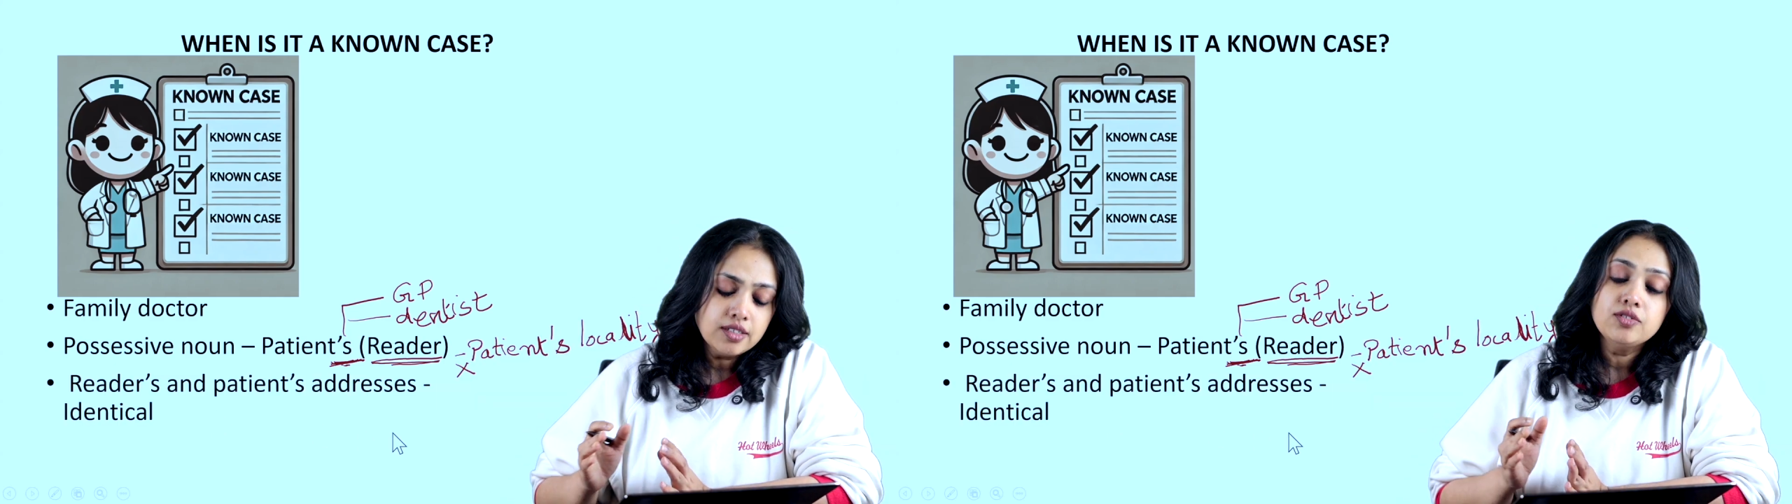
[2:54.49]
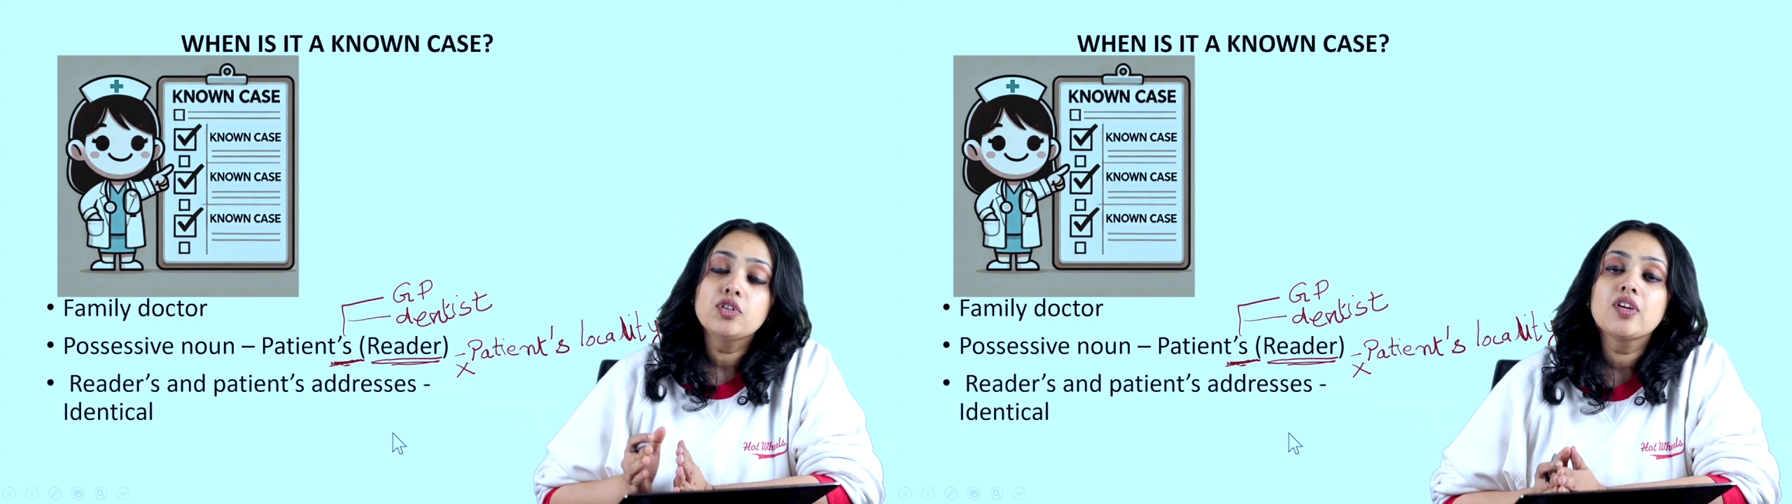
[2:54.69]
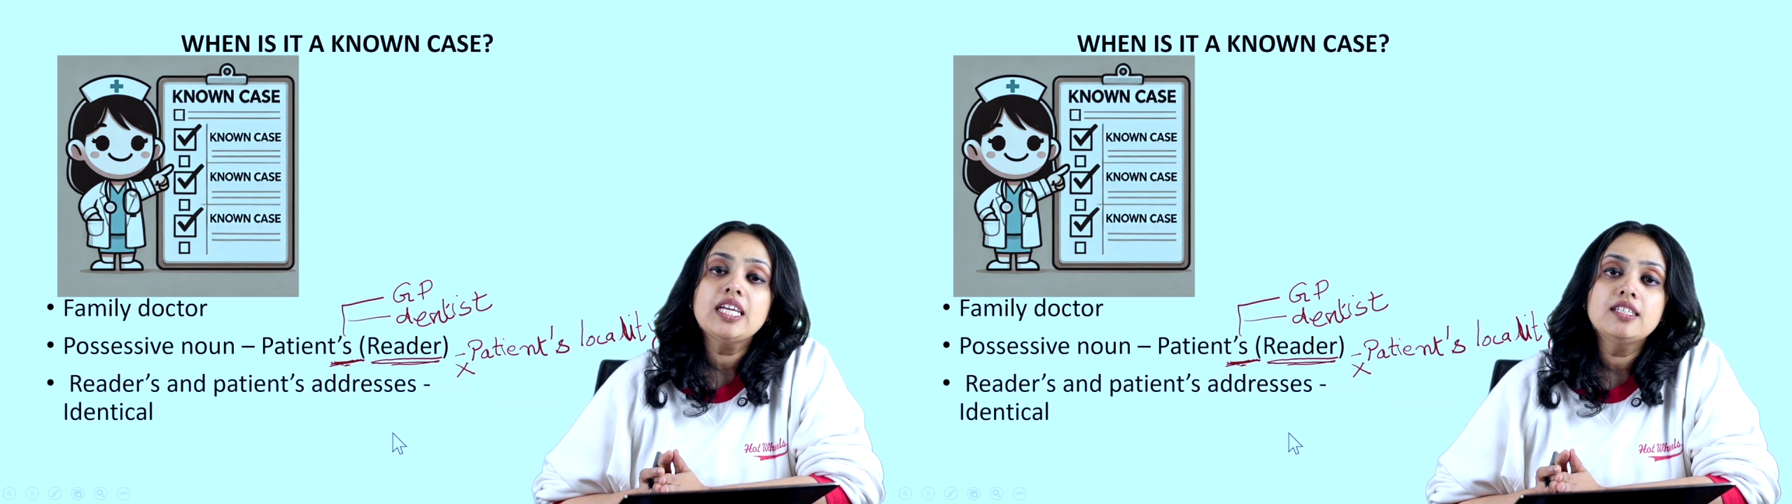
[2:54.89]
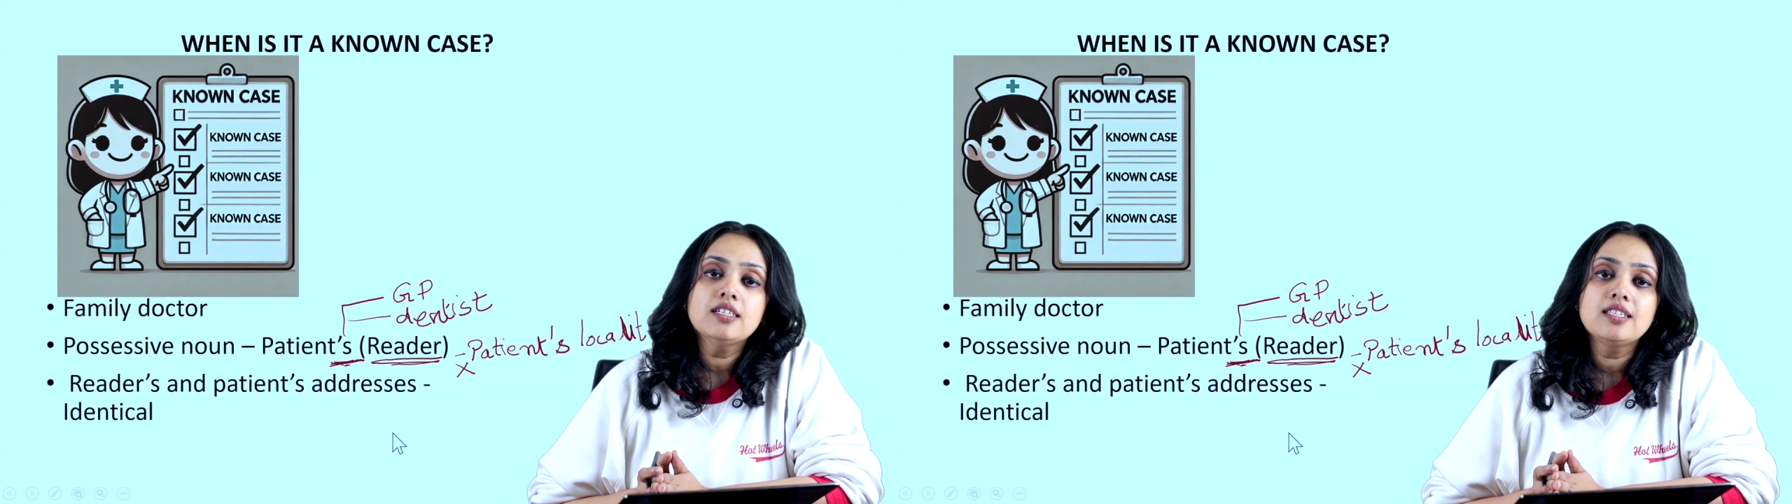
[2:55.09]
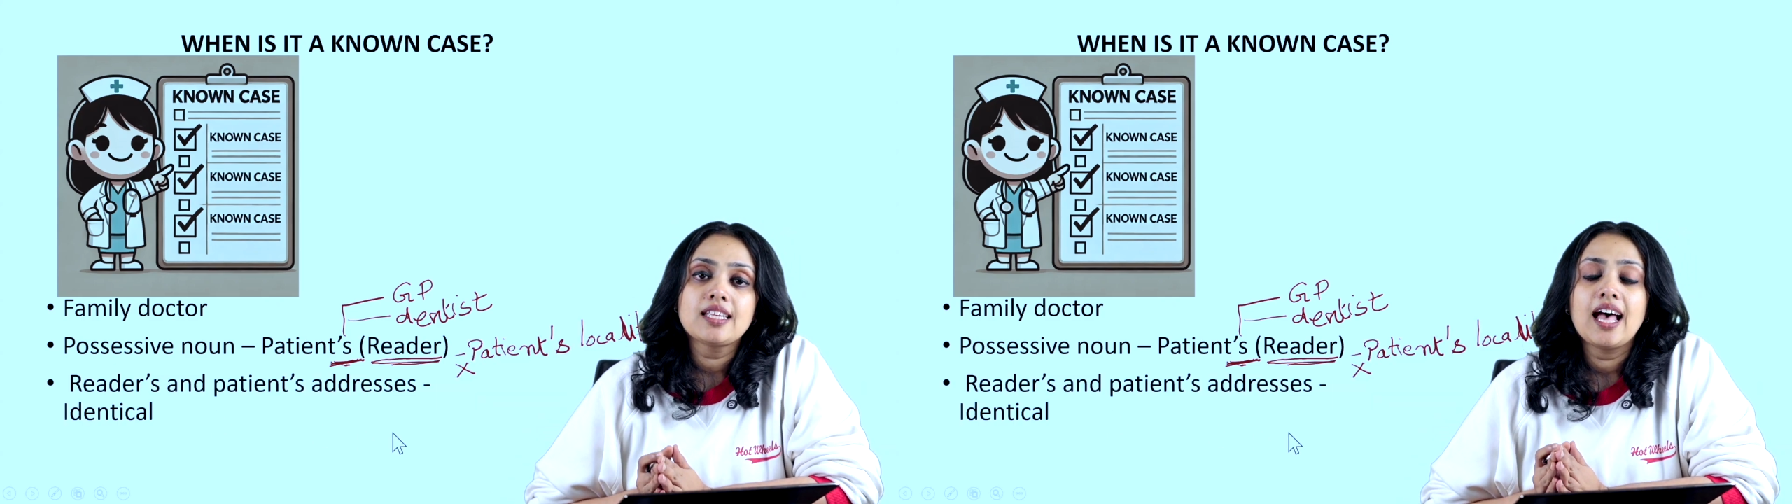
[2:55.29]
the
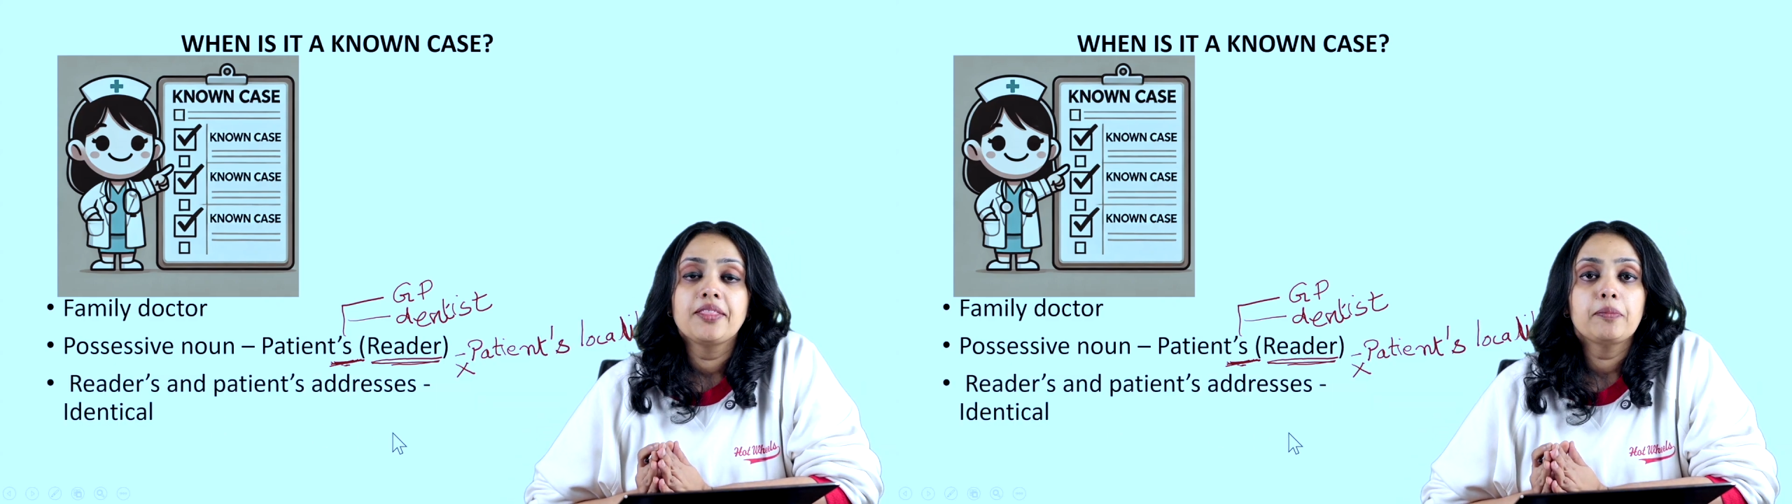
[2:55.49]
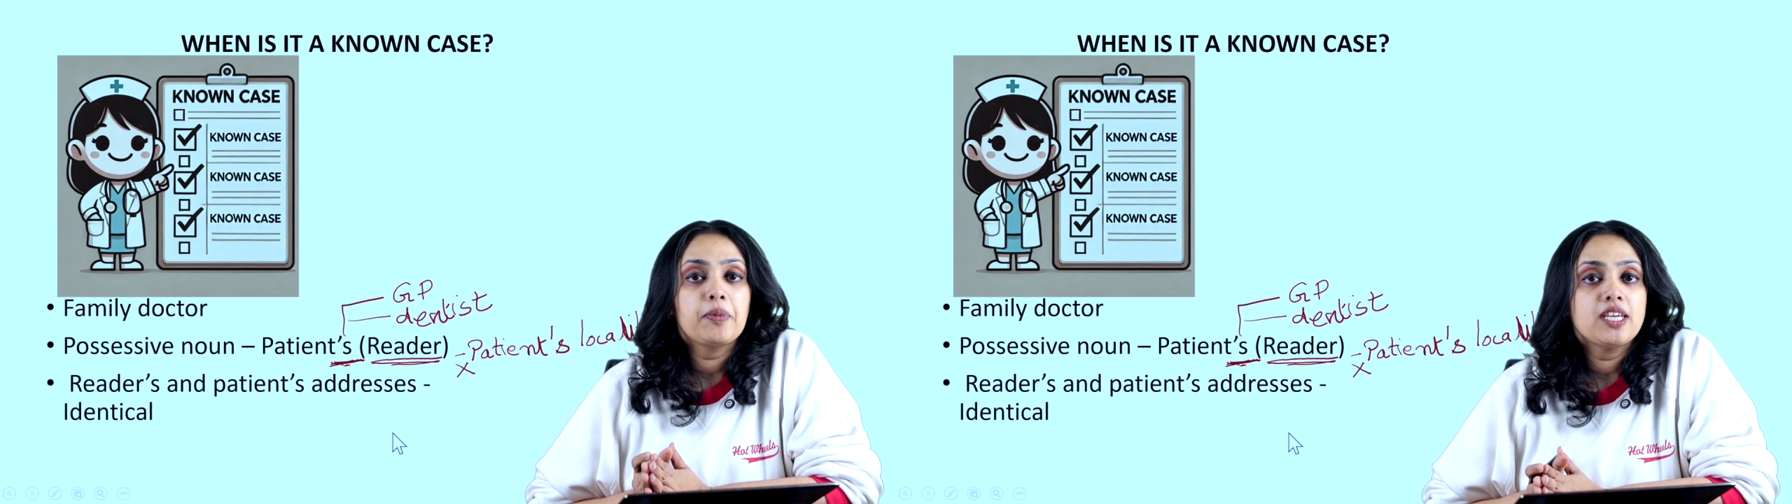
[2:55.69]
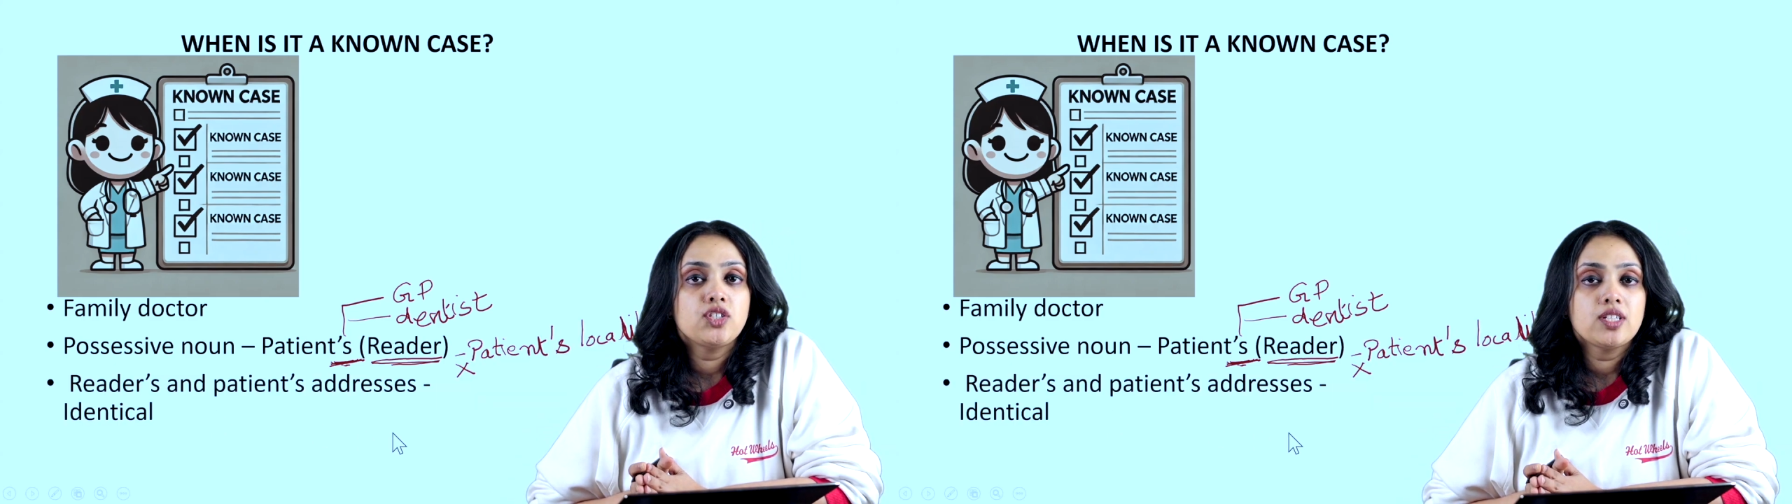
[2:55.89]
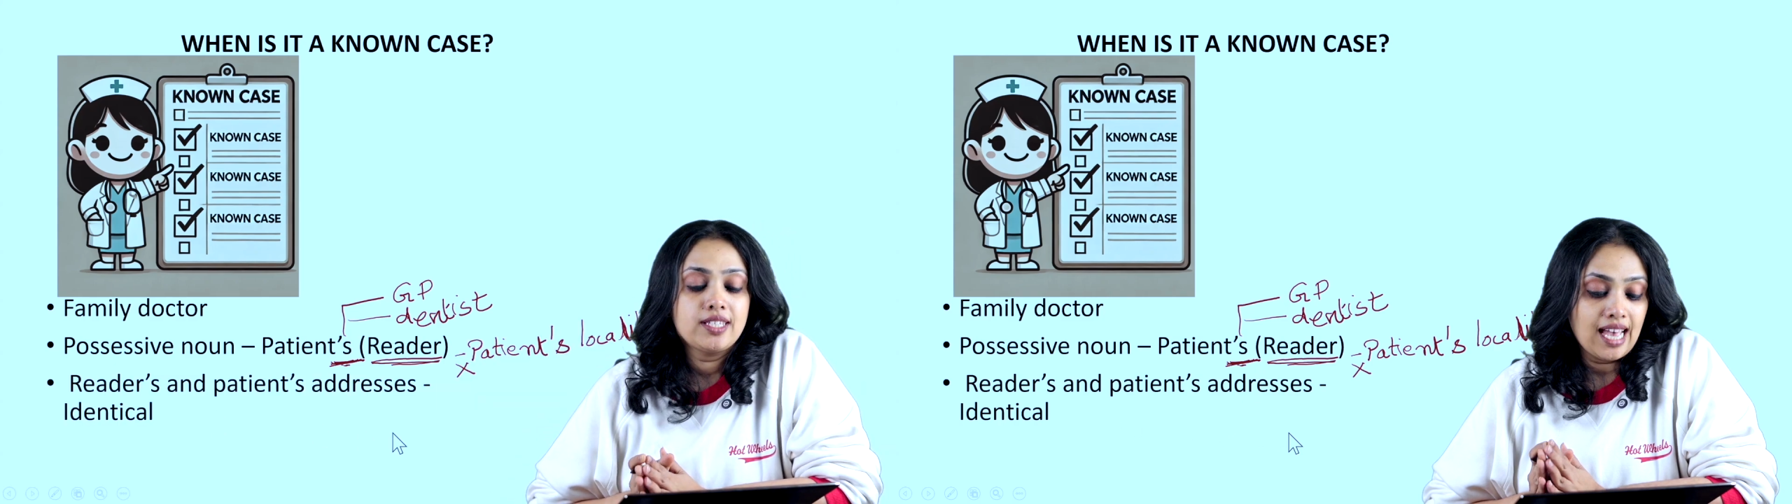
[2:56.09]
reader's and the patient's